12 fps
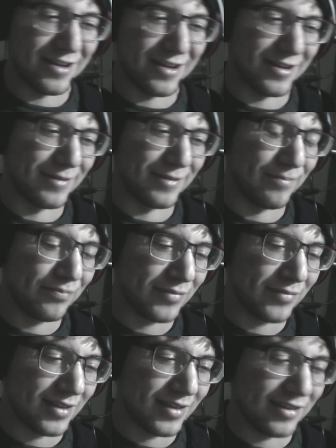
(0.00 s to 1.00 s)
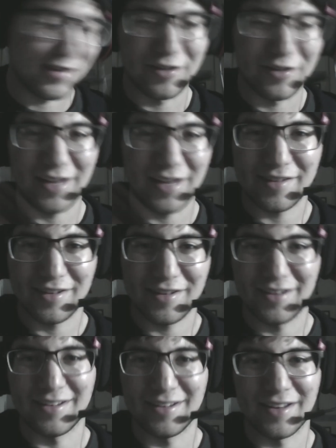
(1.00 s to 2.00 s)
Um, so that's it.
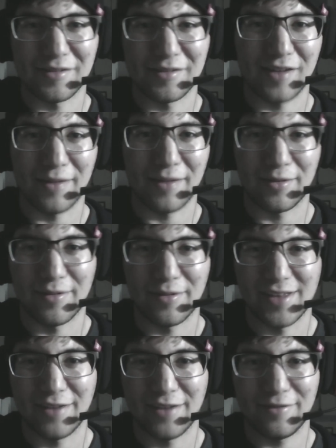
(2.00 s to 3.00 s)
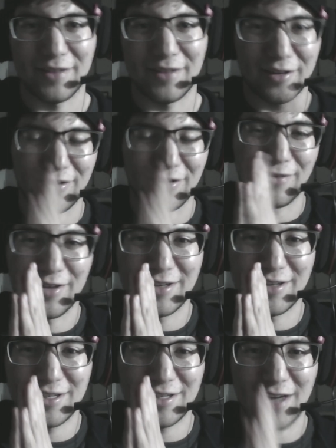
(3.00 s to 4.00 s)
That's what's happening in my life. Thank you very
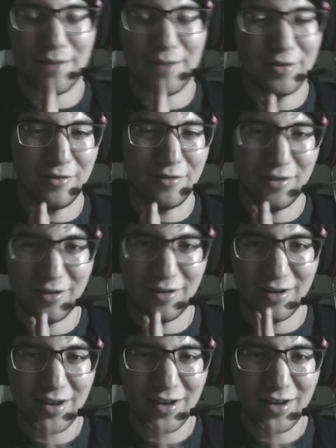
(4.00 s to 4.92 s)
much. Happy New Year.